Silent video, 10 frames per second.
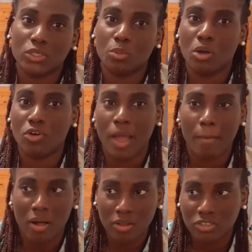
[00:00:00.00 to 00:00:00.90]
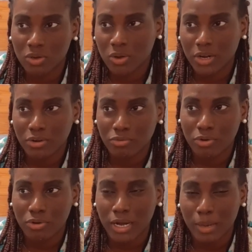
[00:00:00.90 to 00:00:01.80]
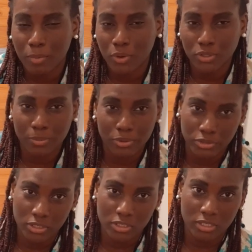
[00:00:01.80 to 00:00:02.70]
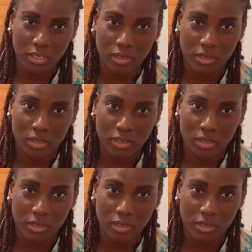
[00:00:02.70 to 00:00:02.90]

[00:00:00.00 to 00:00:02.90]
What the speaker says: Tomorrow I'm also going on the road and I'm going to purchase